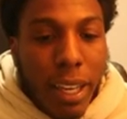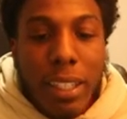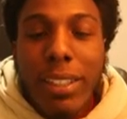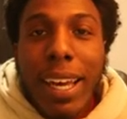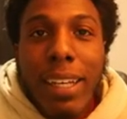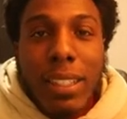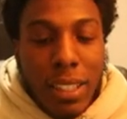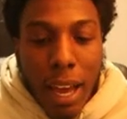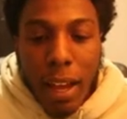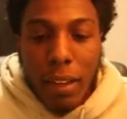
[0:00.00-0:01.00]
and take the
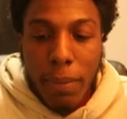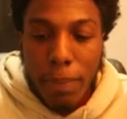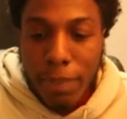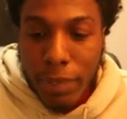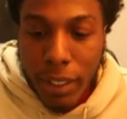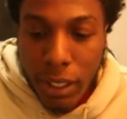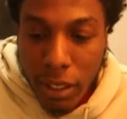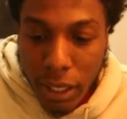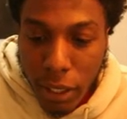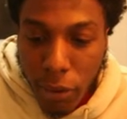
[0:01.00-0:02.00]
shot.
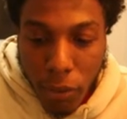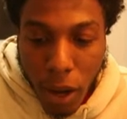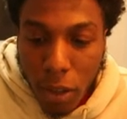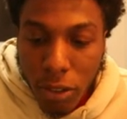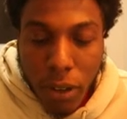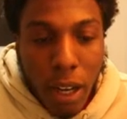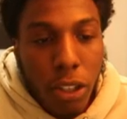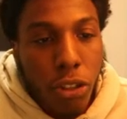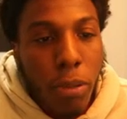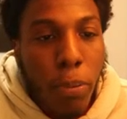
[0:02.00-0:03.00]
He's he revolves
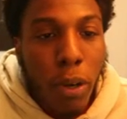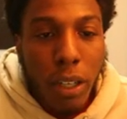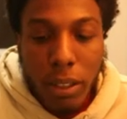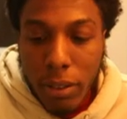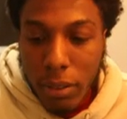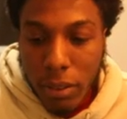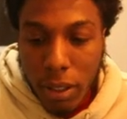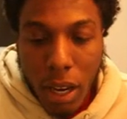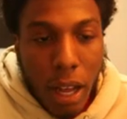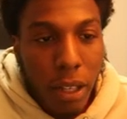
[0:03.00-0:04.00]
around the three point
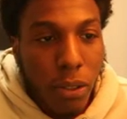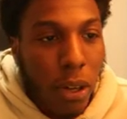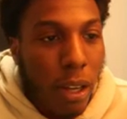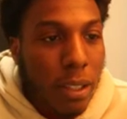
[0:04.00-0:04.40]
line. You know what